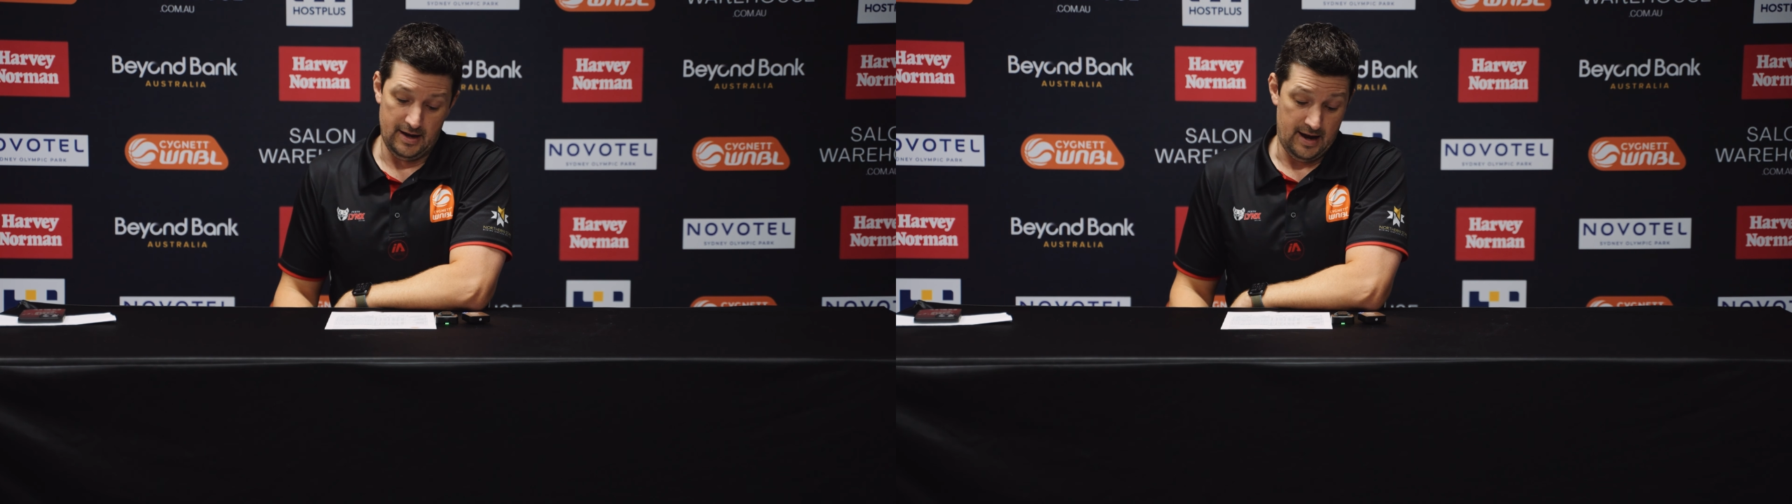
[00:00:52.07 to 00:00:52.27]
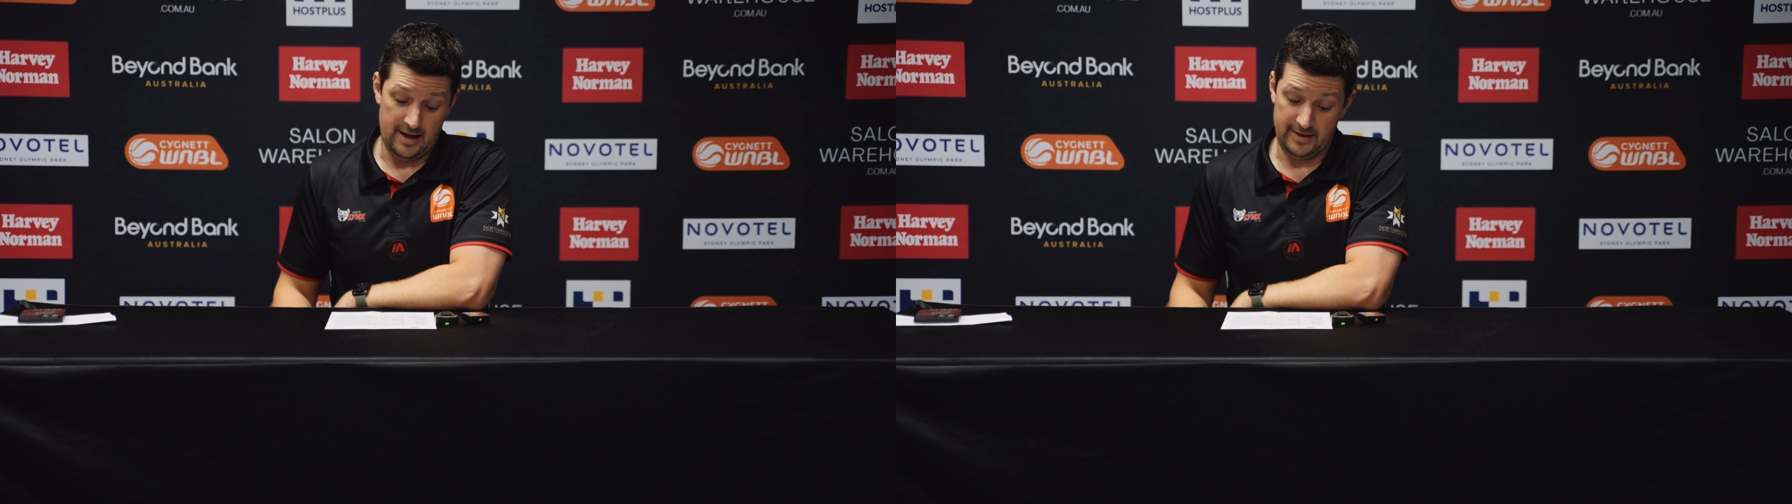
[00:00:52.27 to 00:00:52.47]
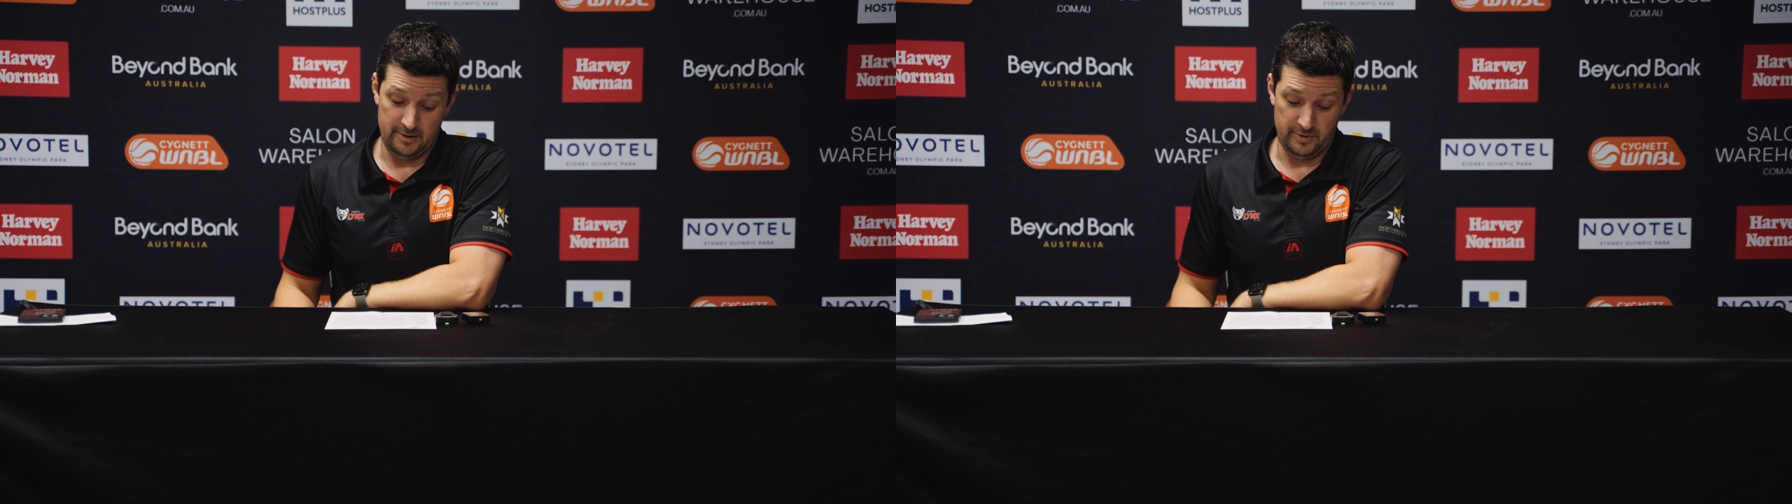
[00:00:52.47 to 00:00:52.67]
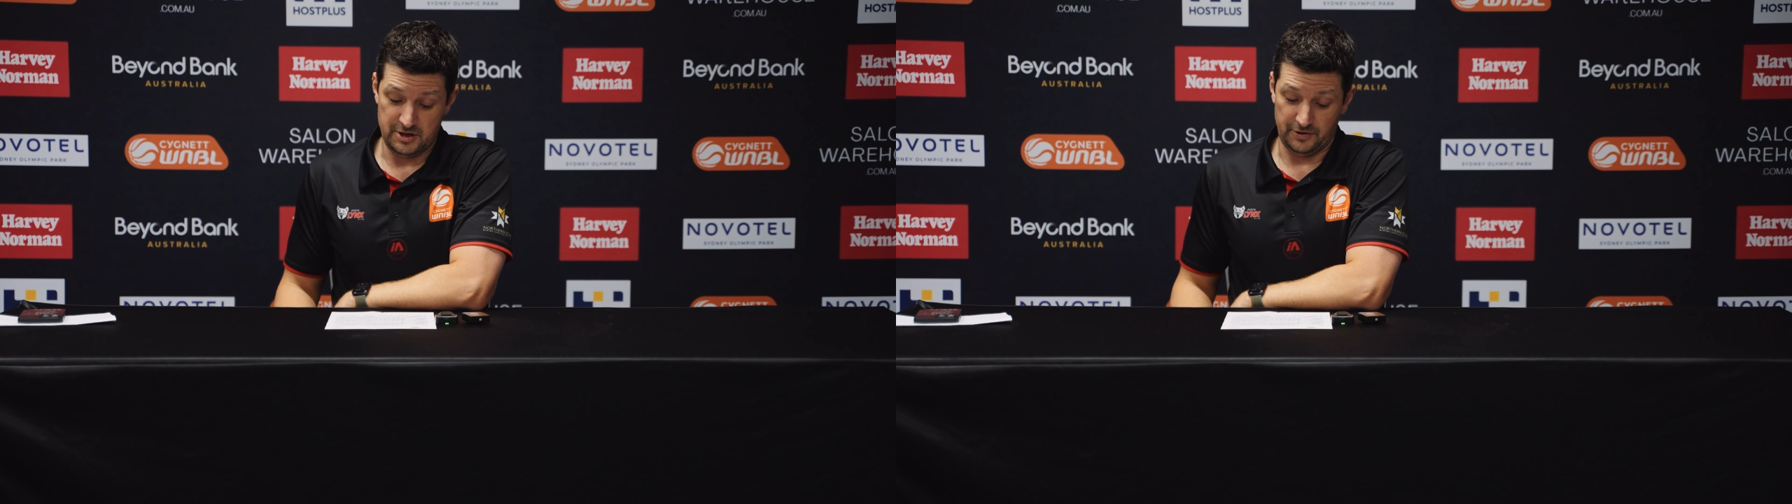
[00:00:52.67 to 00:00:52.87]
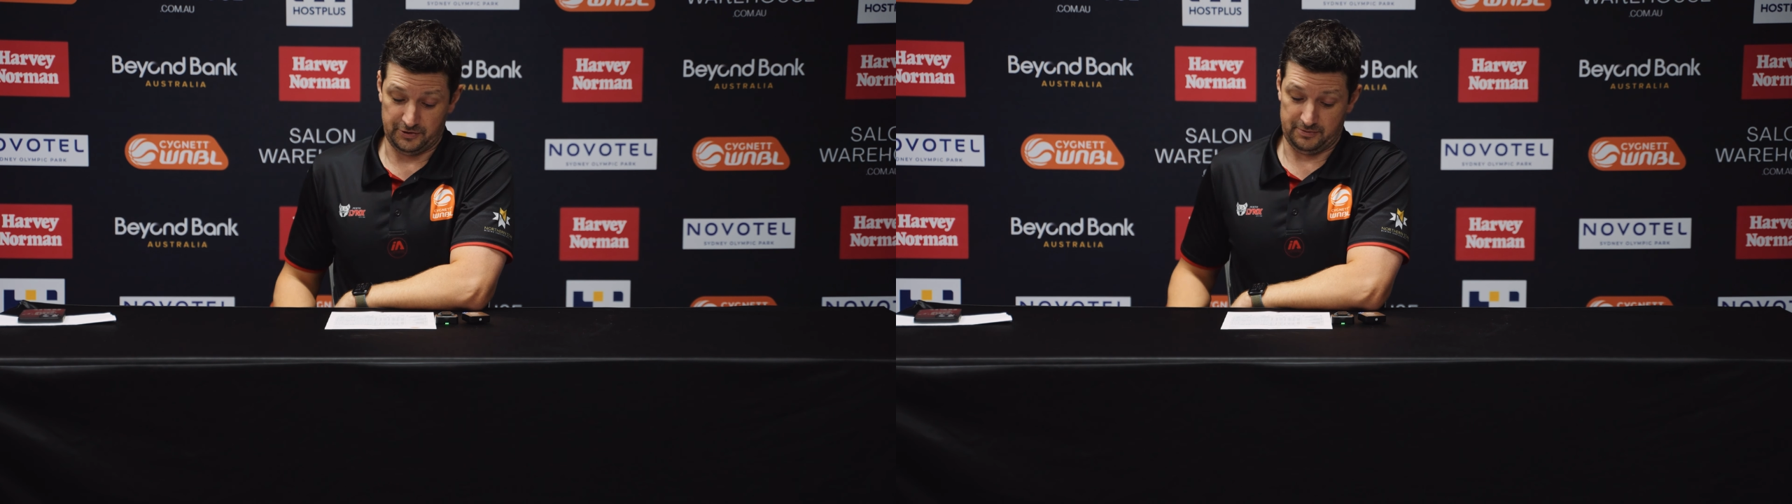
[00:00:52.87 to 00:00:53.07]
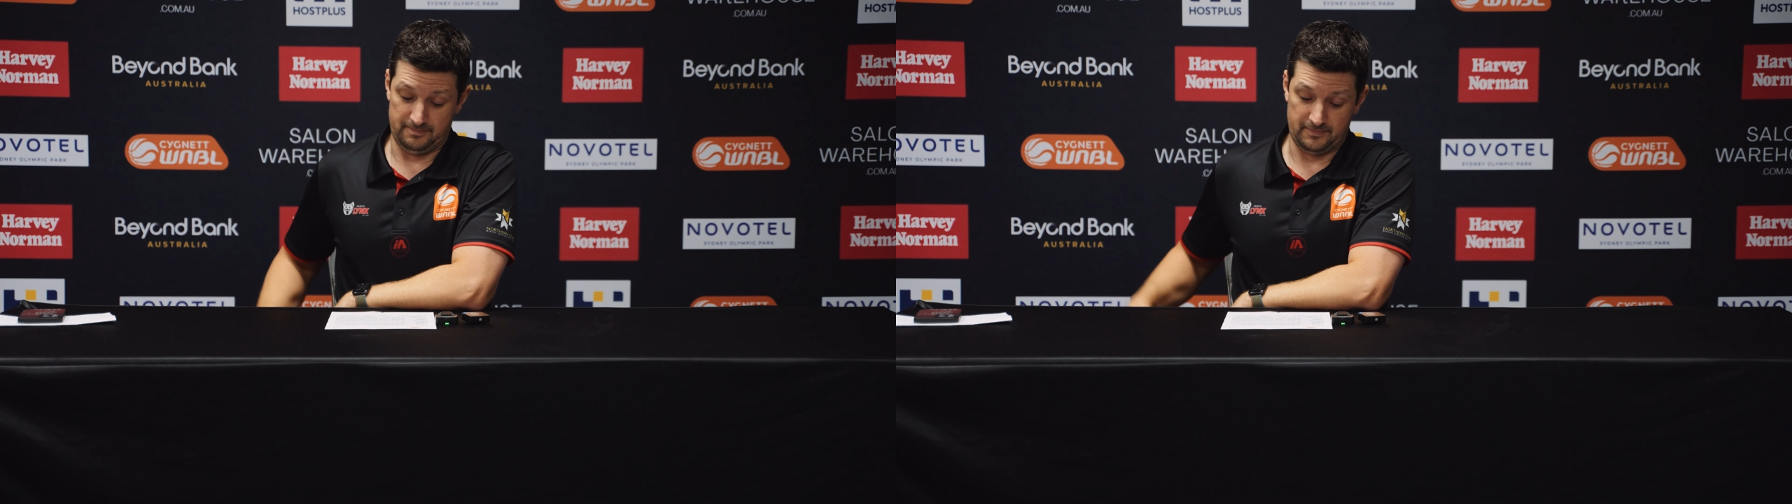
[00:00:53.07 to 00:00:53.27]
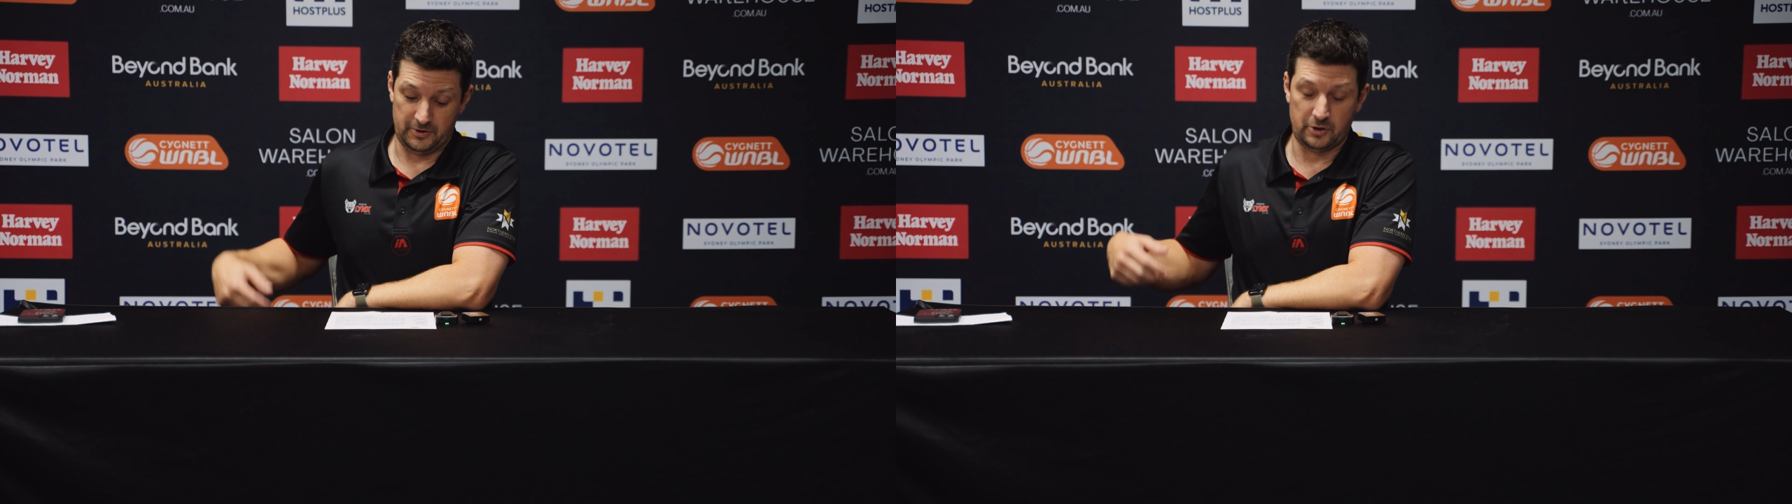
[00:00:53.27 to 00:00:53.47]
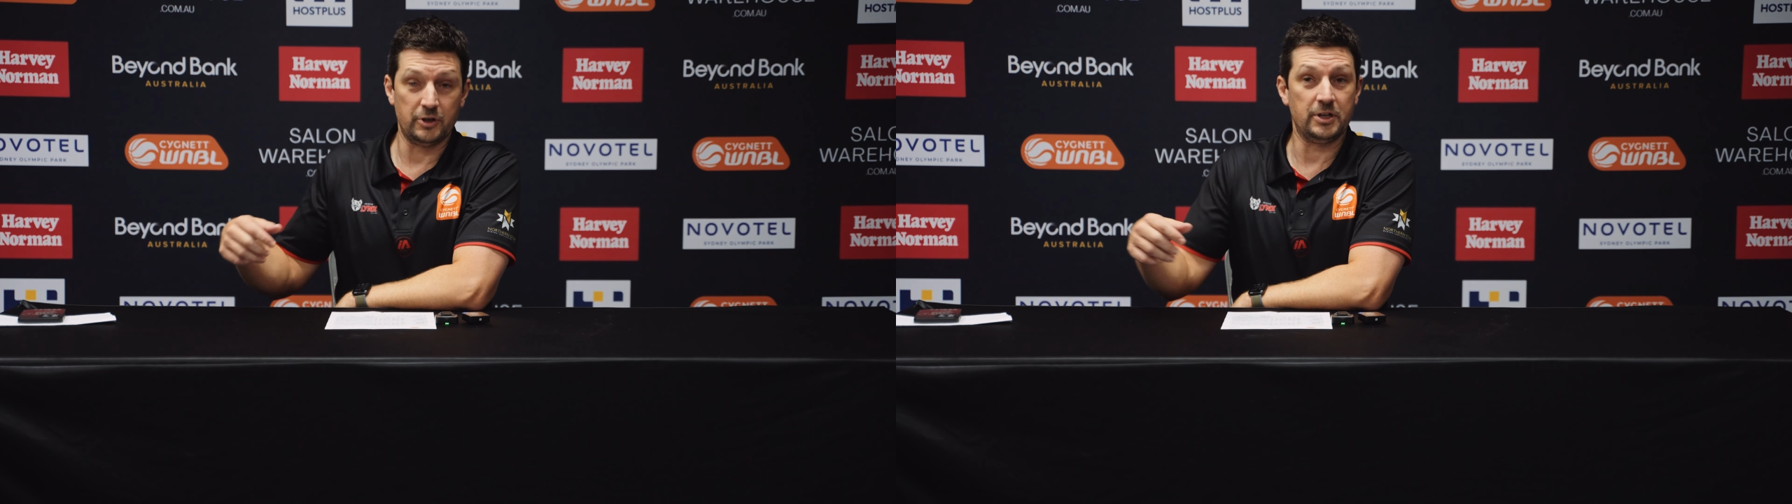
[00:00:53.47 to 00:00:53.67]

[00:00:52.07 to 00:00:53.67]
And then we just couldn't